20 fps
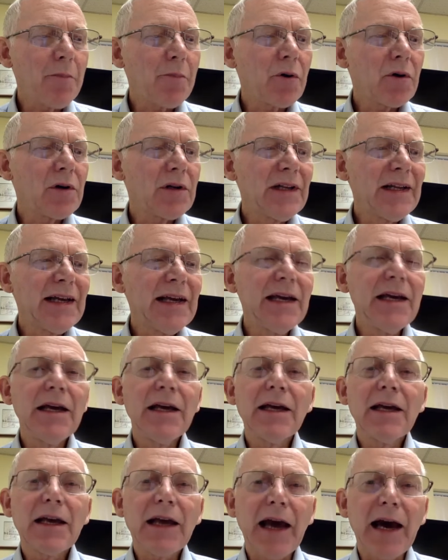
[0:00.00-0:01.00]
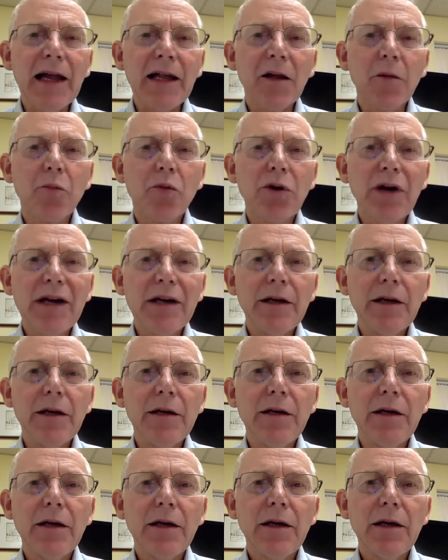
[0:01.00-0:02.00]
properly
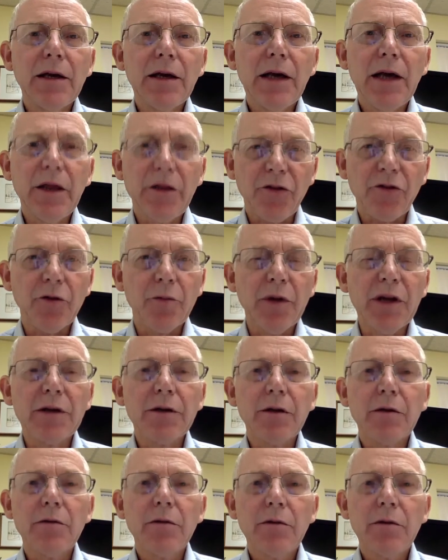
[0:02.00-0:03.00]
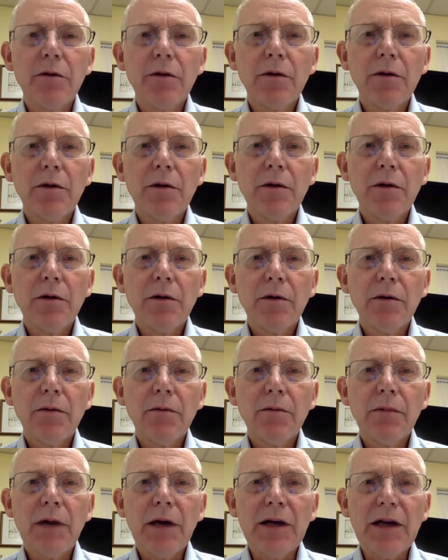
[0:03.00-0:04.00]
calibrated instrument,
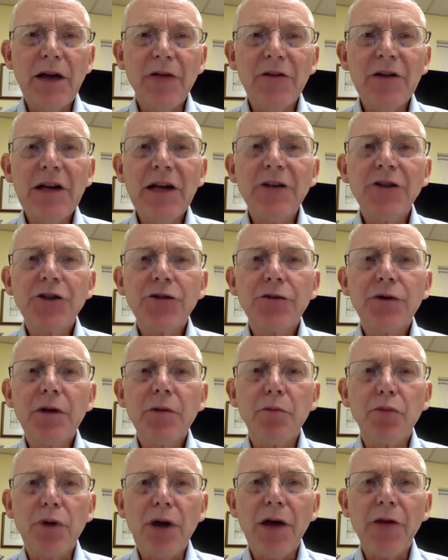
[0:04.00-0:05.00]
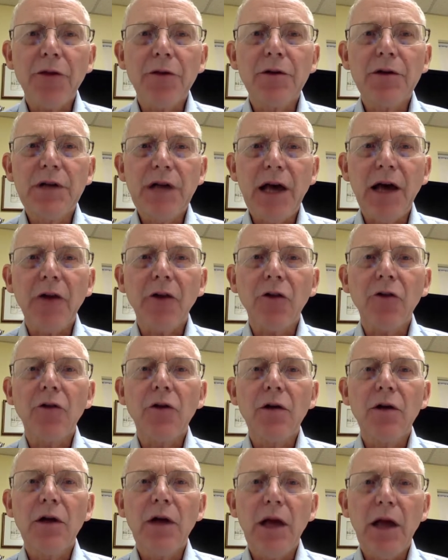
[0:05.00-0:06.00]
an evidentiary breath test
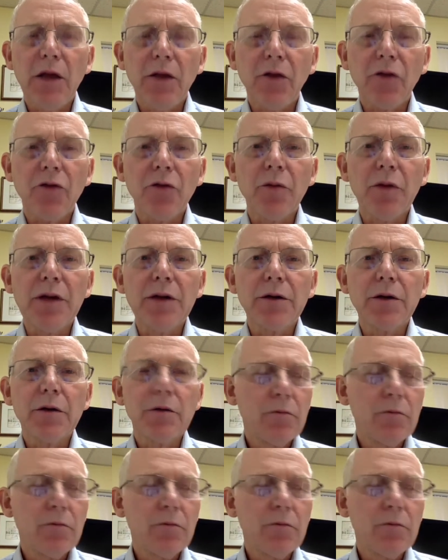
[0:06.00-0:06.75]
instrument?